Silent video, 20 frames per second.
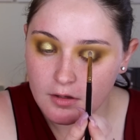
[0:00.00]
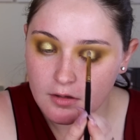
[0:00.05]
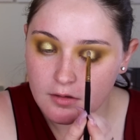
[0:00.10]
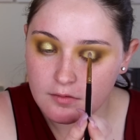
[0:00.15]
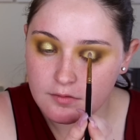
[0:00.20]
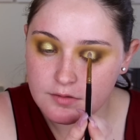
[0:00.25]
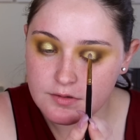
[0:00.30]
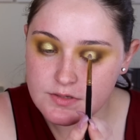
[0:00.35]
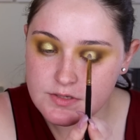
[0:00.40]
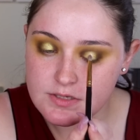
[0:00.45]

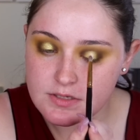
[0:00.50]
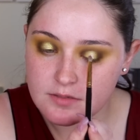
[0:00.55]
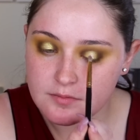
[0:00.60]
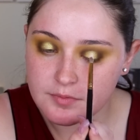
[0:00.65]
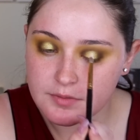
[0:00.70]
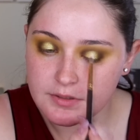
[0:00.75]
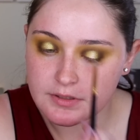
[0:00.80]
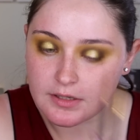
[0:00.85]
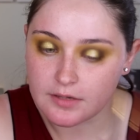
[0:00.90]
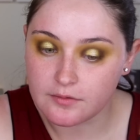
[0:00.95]
I'm just gonna
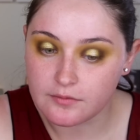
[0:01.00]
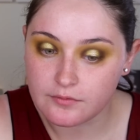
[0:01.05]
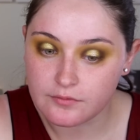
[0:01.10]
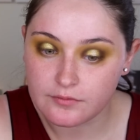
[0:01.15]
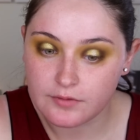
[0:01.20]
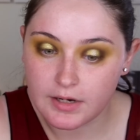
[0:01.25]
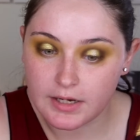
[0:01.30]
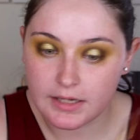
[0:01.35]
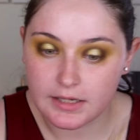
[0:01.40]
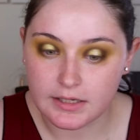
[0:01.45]
put that
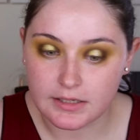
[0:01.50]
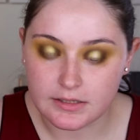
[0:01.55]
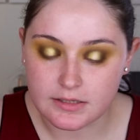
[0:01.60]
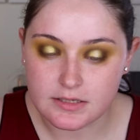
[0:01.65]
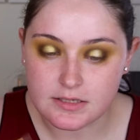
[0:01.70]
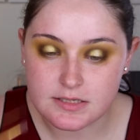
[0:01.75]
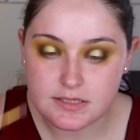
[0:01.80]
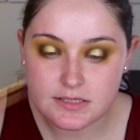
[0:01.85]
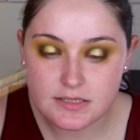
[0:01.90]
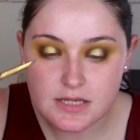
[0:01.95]
right in
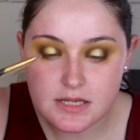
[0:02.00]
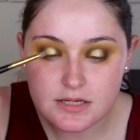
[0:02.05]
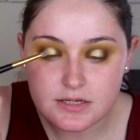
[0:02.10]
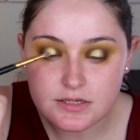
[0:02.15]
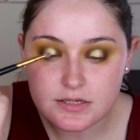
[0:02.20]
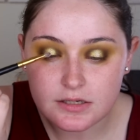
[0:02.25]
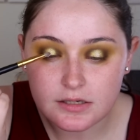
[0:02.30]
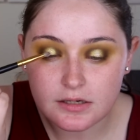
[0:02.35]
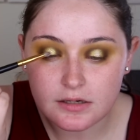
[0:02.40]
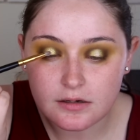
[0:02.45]
the
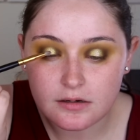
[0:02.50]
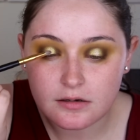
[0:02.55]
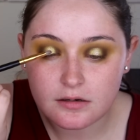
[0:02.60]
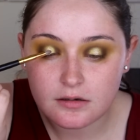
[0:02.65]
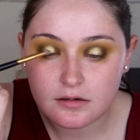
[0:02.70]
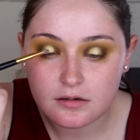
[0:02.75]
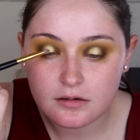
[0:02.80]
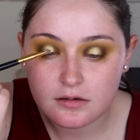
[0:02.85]
center